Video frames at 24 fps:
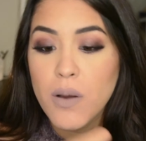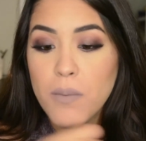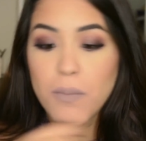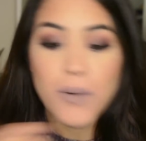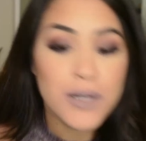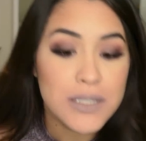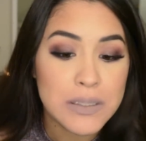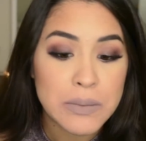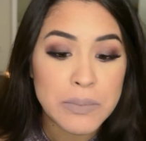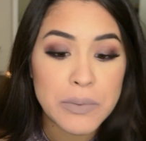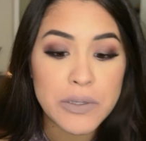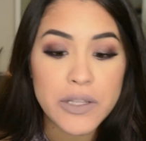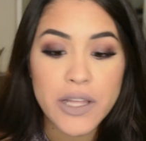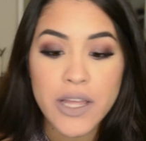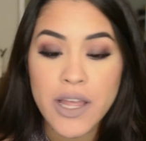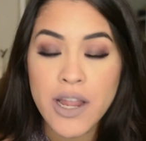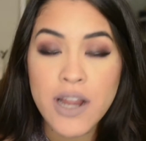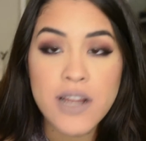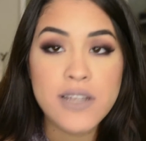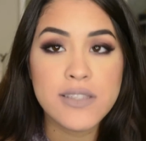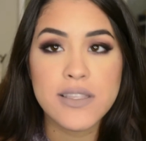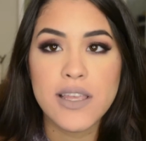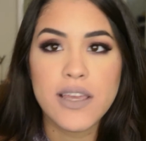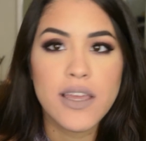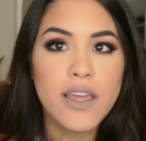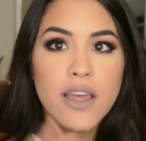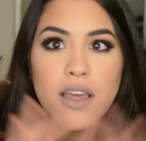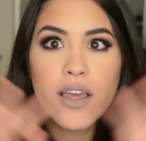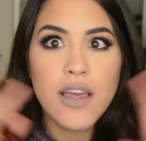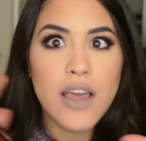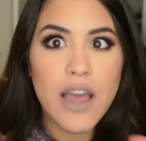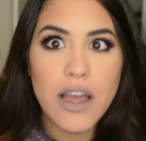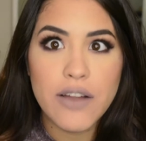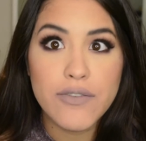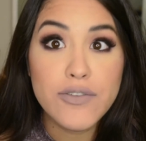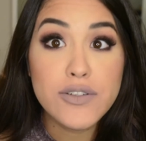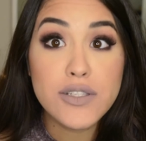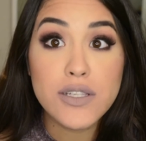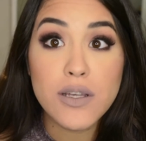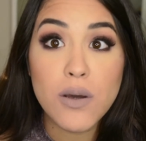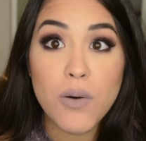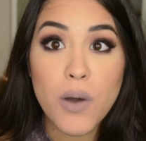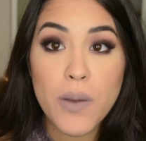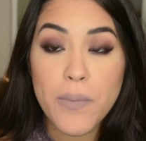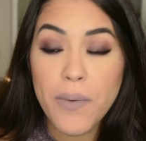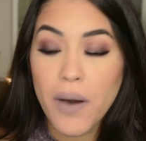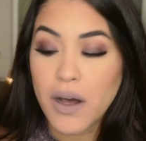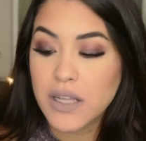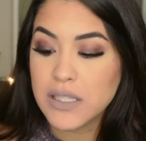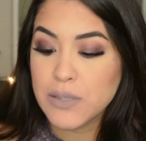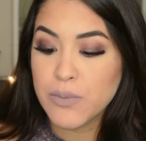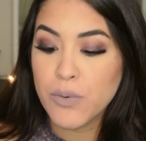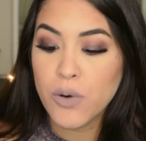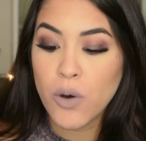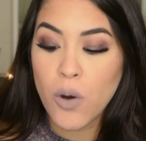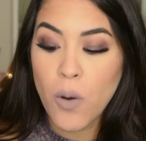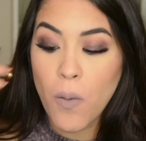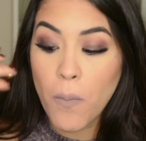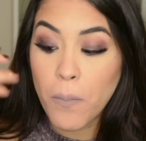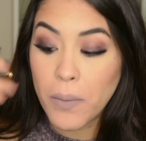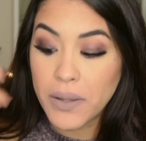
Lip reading: multiple layers, like every single way possible,